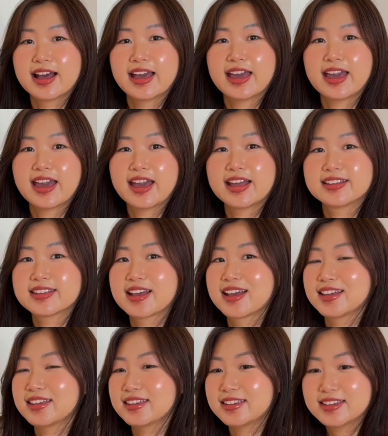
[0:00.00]
and
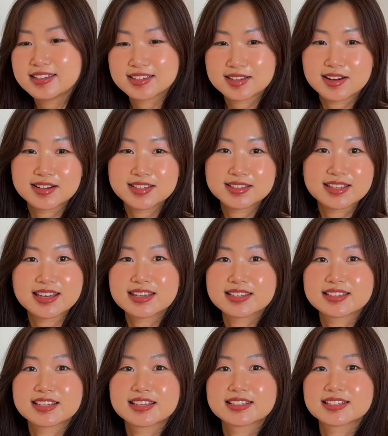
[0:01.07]
he starts saying
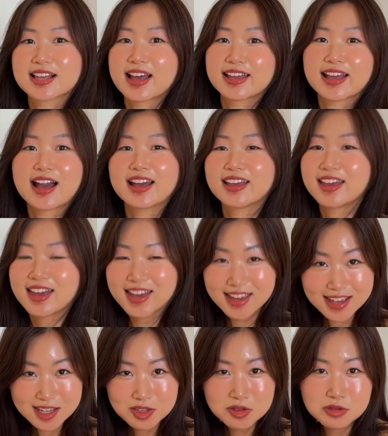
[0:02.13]
things like, I
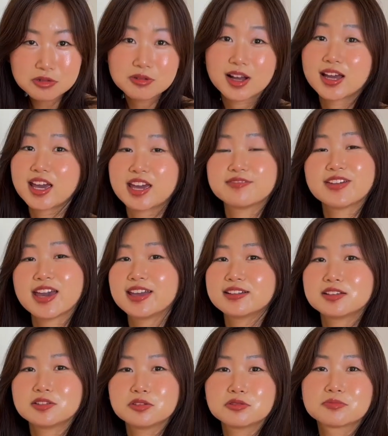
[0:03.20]
hate you, I have hated
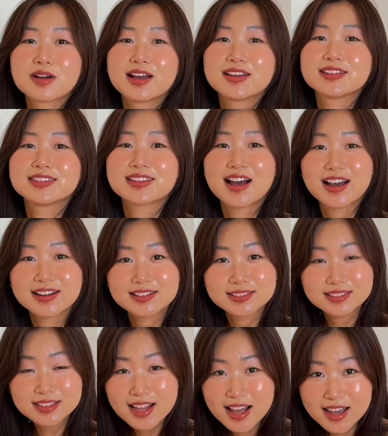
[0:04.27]
you my entire
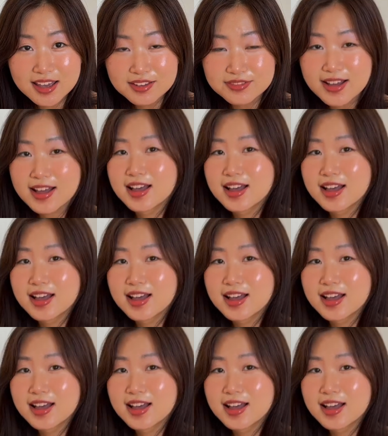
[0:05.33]
life.